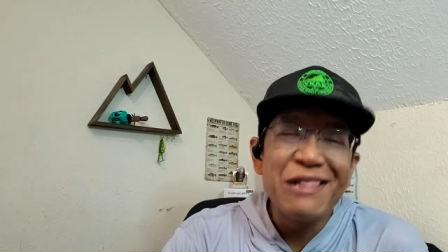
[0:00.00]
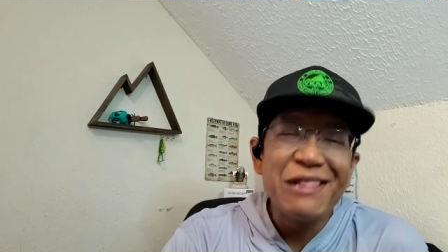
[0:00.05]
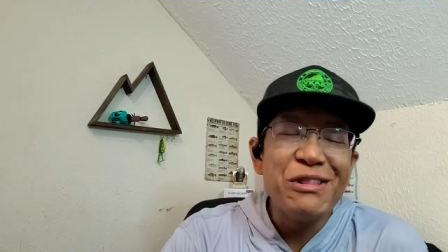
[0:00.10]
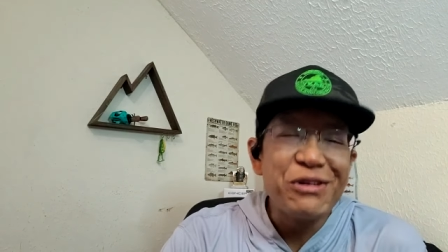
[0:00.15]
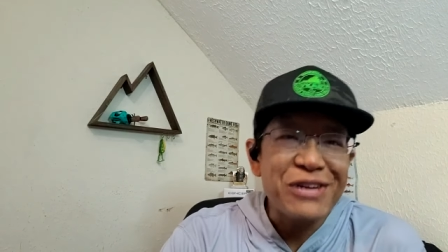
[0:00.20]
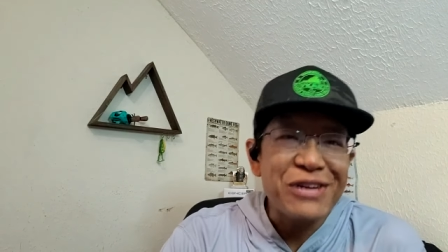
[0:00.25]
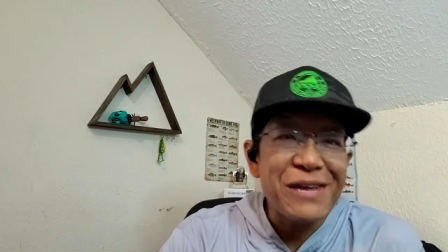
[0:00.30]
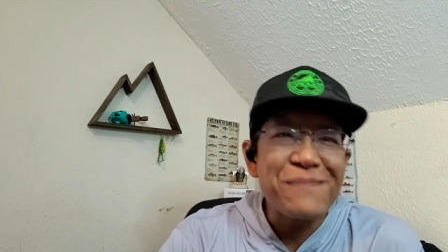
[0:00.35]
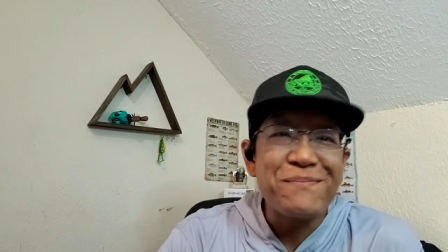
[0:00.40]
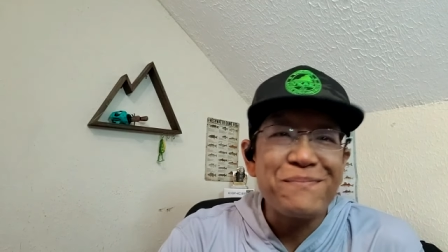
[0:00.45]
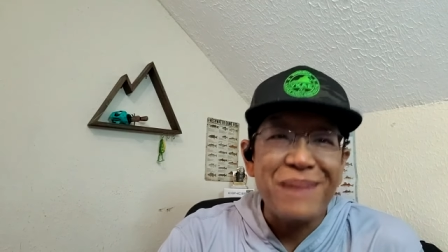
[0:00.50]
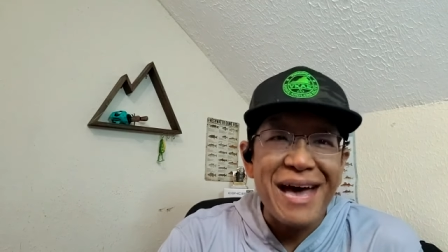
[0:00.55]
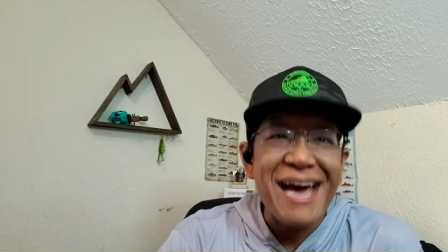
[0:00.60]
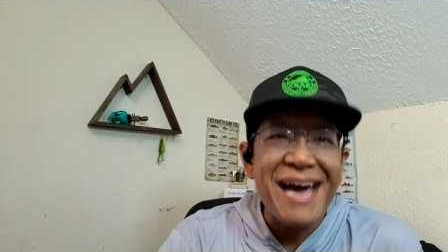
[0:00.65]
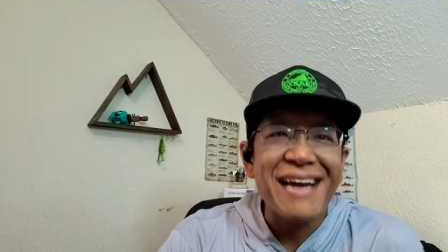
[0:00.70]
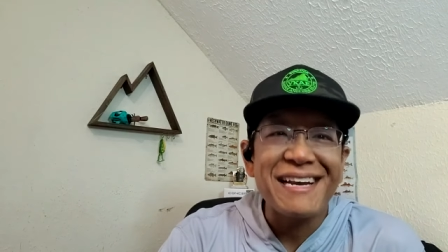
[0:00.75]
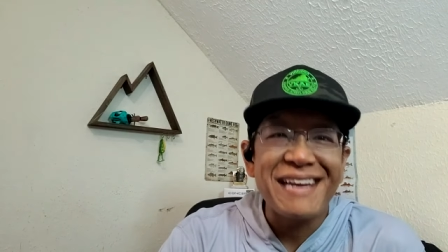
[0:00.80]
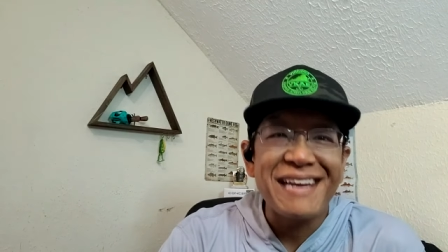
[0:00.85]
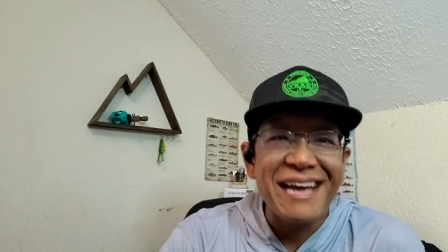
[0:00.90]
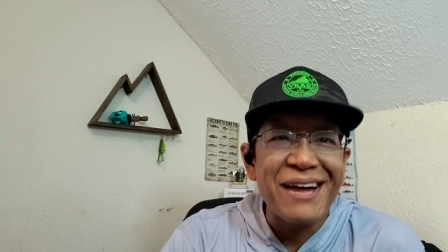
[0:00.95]
looking
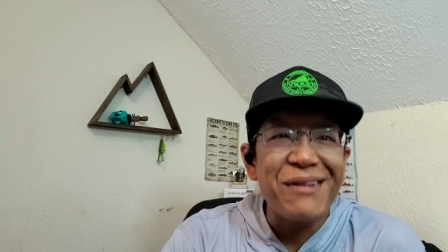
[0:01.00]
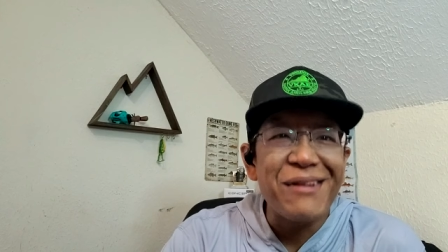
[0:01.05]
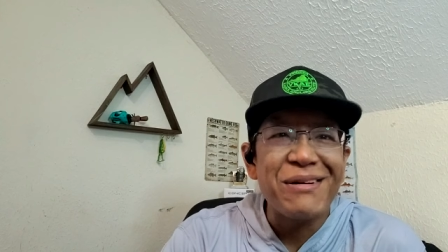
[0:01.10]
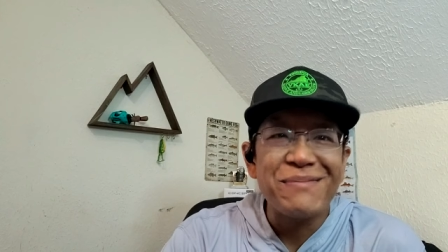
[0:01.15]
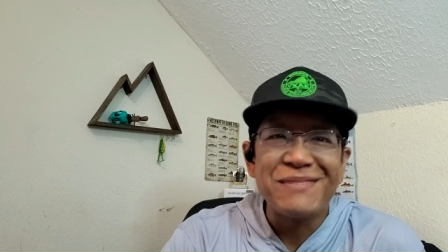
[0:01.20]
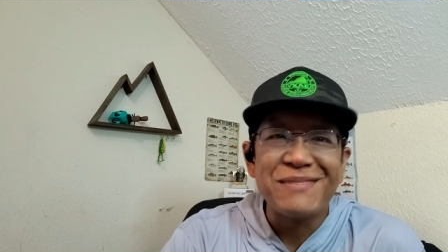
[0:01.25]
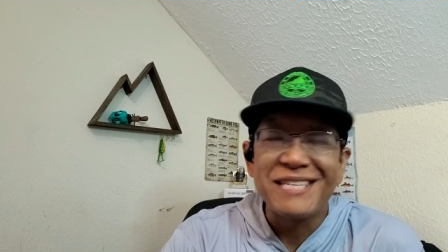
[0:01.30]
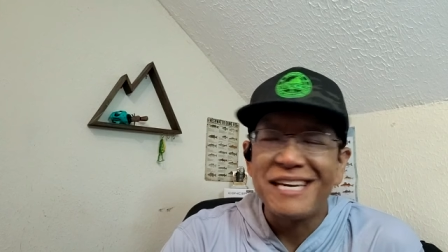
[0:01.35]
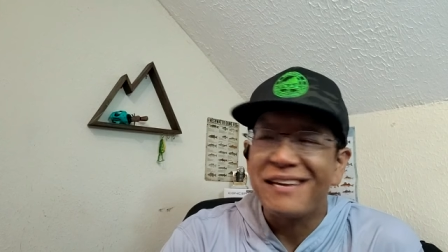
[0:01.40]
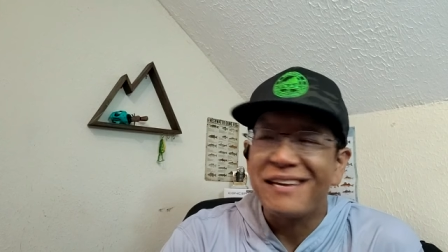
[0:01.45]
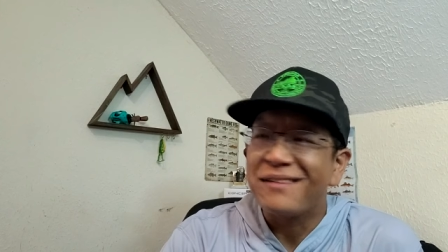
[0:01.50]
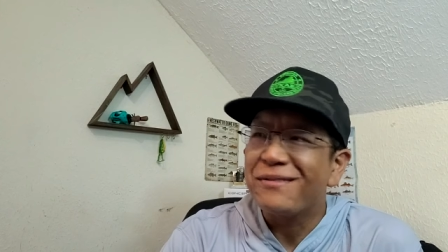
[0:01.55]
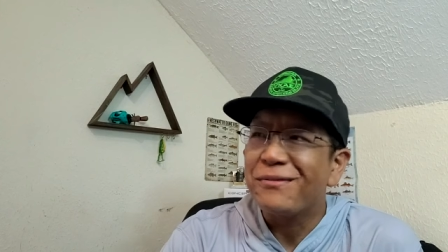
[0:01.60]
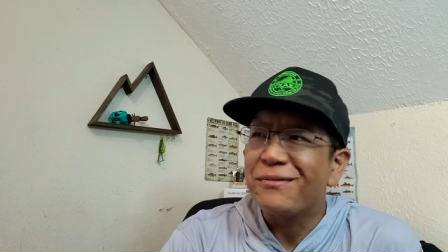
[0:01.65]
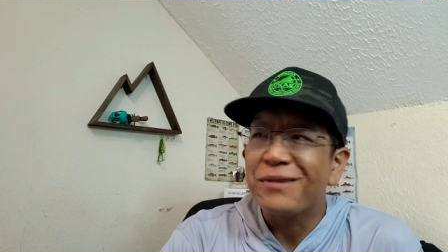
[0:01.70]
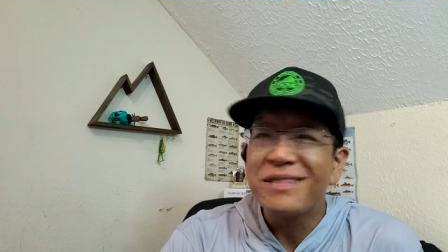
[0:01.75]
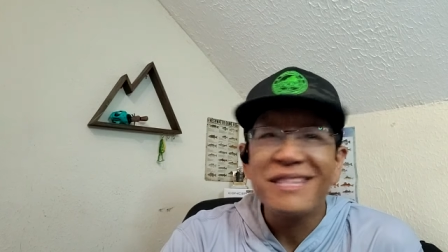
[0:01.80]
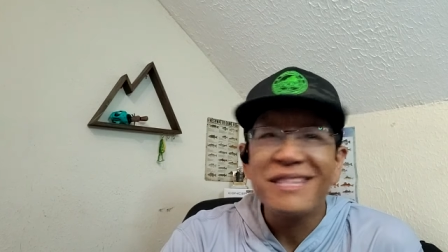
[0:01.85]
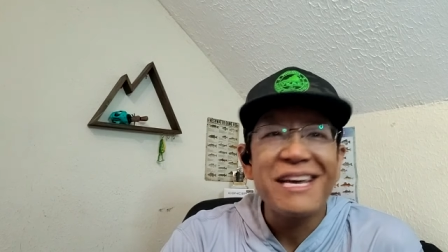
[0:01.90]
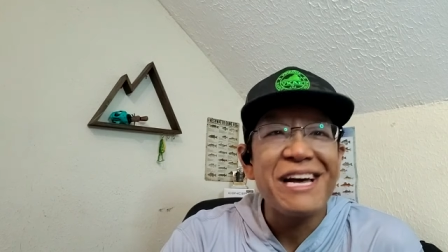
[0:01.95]
back now. I'm like,
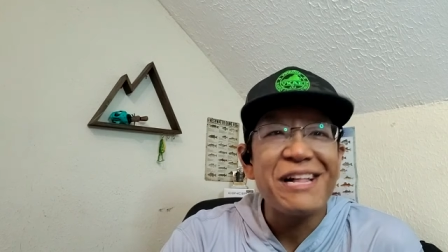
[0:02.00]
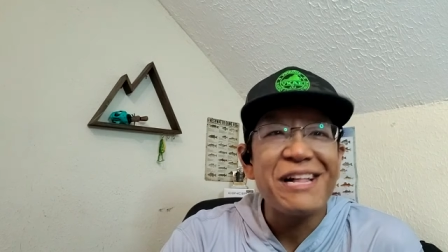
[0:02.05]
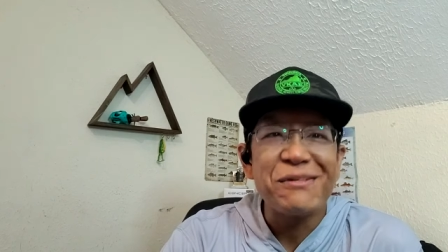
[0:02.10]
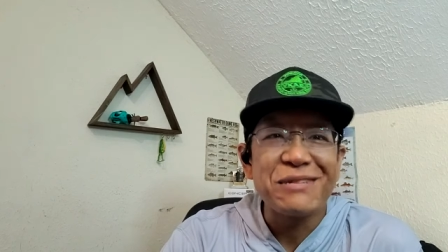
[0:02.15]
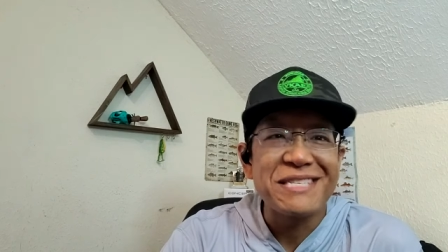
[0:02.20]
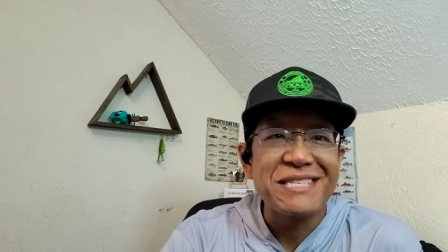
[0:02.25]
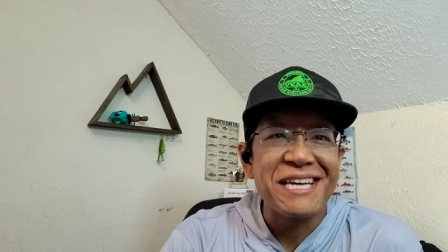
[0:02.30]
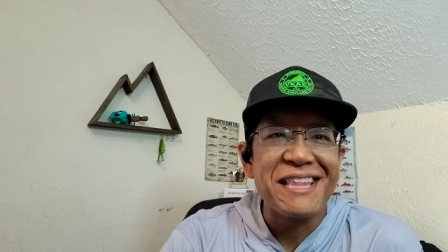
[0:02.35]
what the hell was